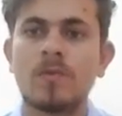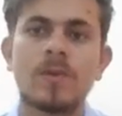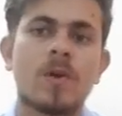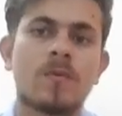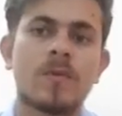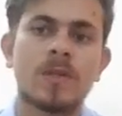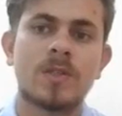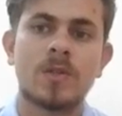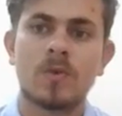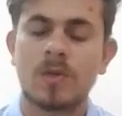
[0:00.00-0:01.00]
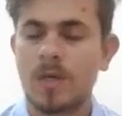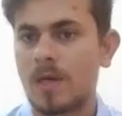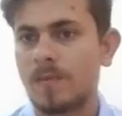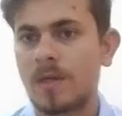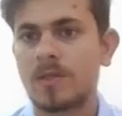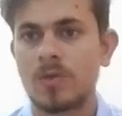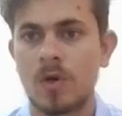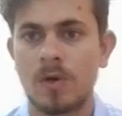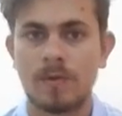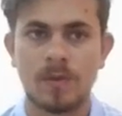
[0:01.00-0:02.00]
so without wasting your time let's
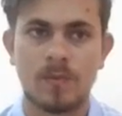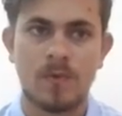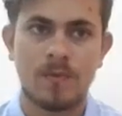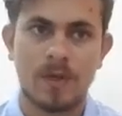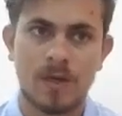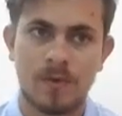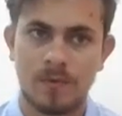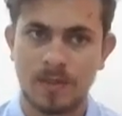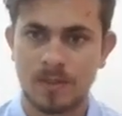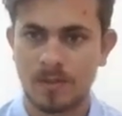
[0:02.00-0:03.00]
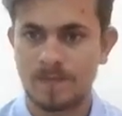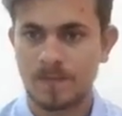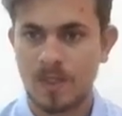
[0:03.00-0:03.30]
talk about the movie conviction